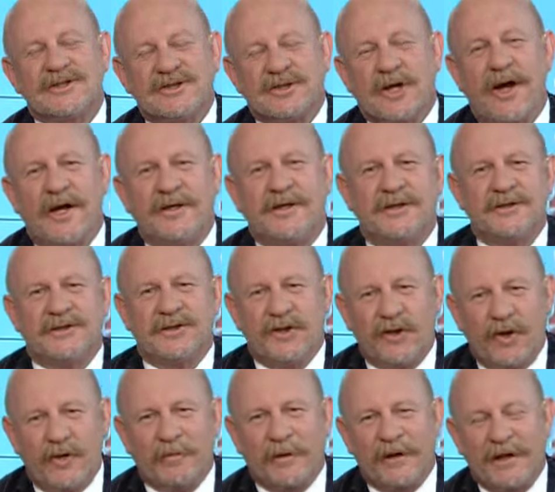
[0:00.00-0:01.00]
scientist, do
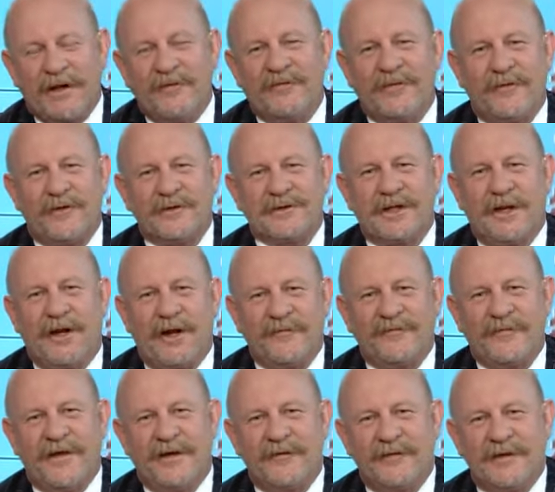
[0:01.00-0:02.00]
you believe there is
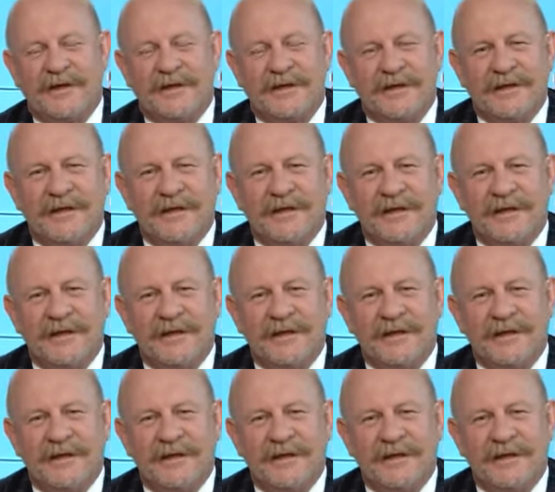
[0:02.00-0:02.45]
life out there?